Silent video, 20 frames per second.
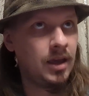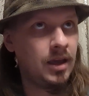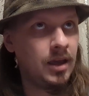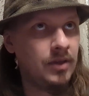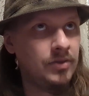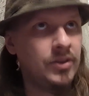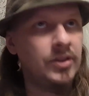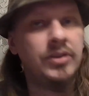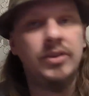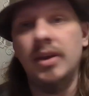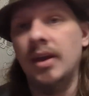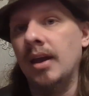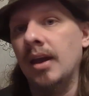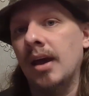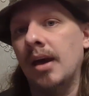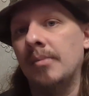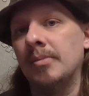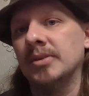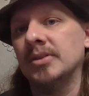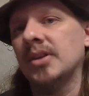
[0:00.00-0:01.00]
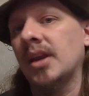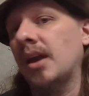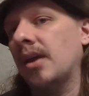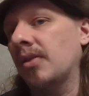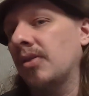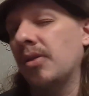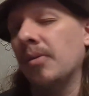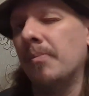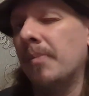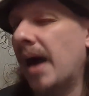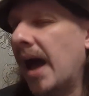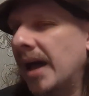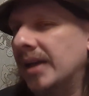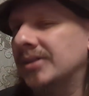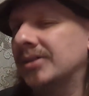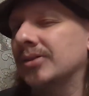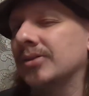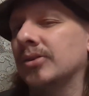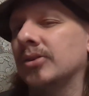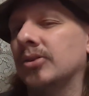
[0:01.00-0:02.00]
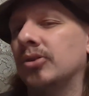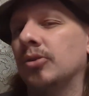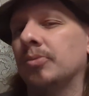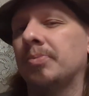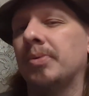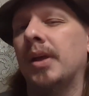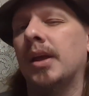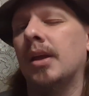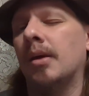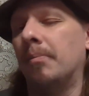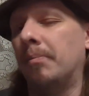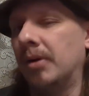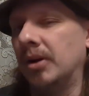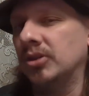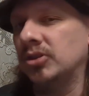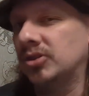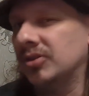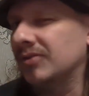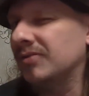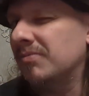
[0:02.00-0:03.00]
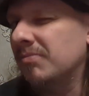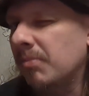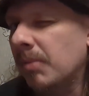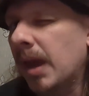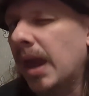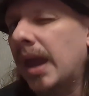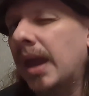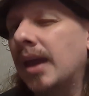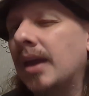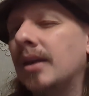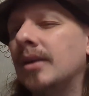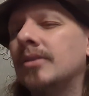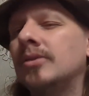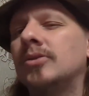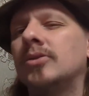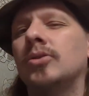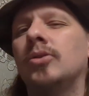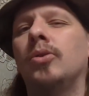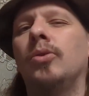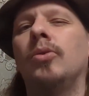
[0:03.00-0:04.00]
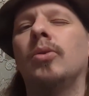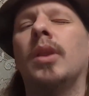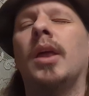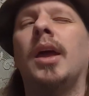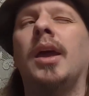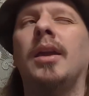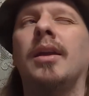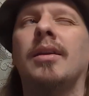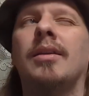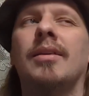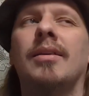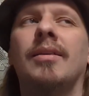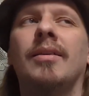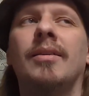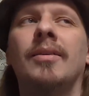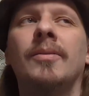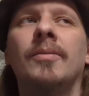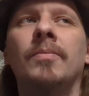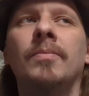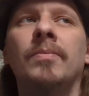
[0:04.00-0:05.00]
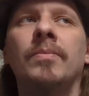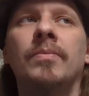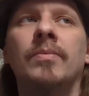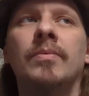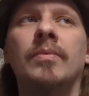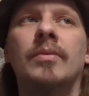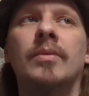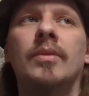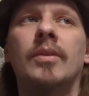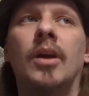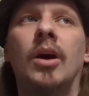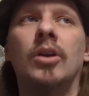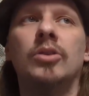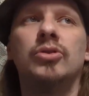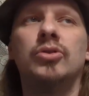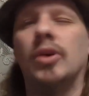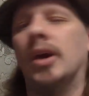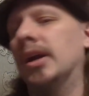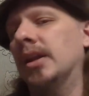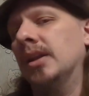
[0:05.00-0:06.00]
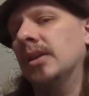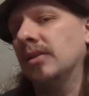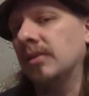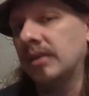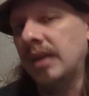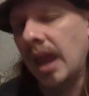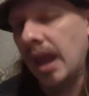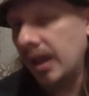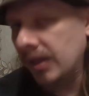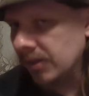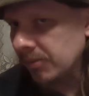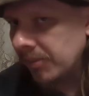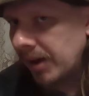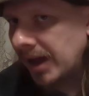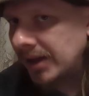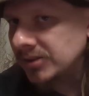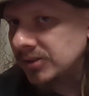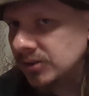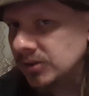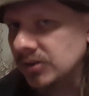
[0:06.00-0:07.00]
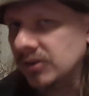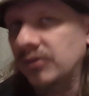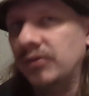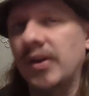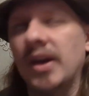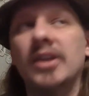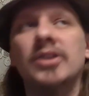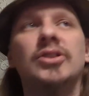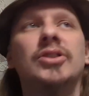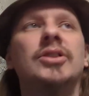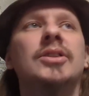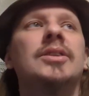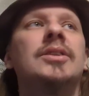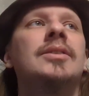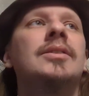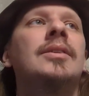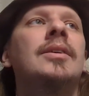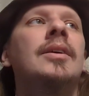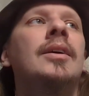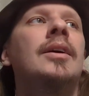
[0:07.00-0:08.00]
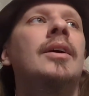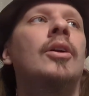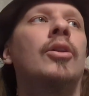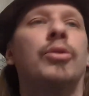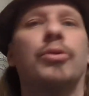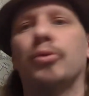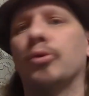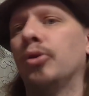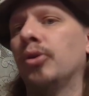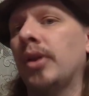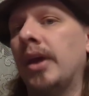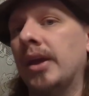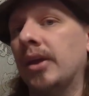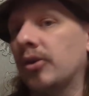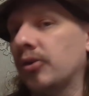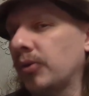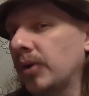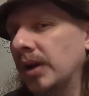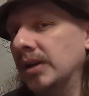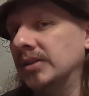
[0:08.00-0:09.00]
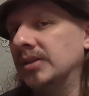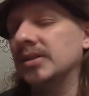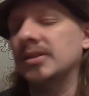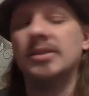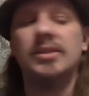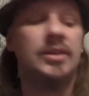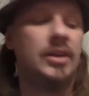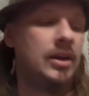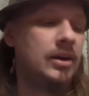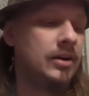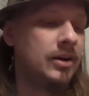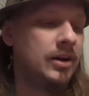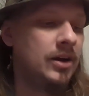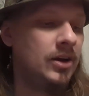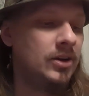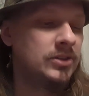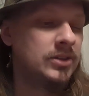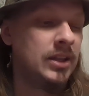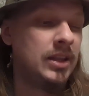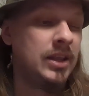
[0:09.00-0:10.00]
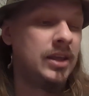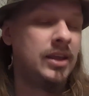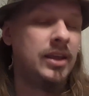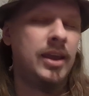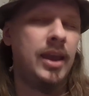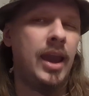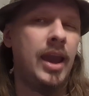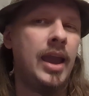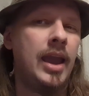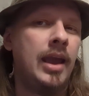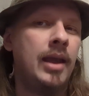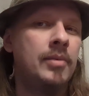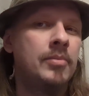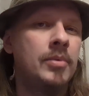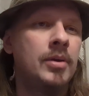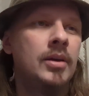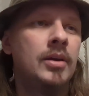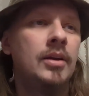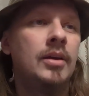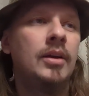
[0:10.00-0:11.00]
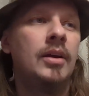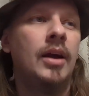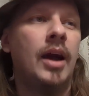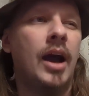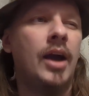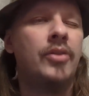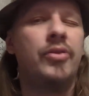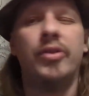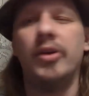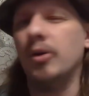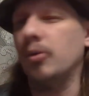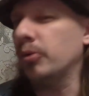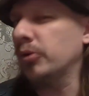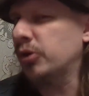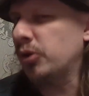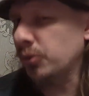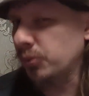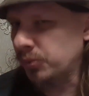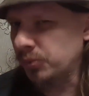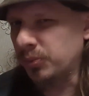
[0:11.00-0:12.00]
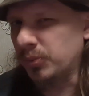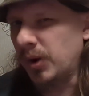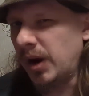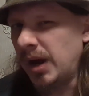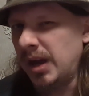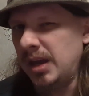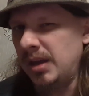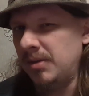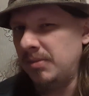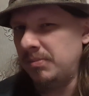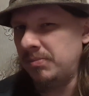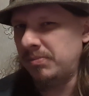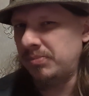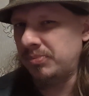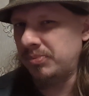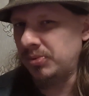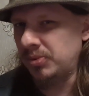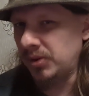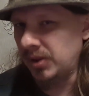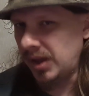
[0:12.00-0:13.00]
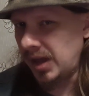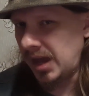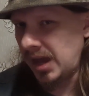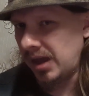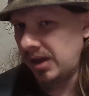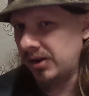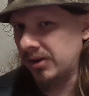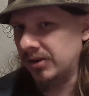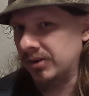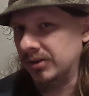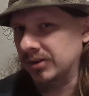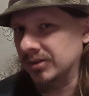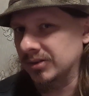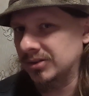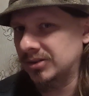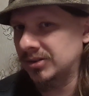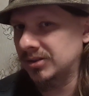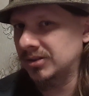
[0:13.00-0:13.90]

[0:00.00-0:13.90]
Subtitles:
the DM is like the master, and you're playing a bunch of maids who like are trying to gain the master's affection through like crazy scenarios. And the game, I think, with the right players,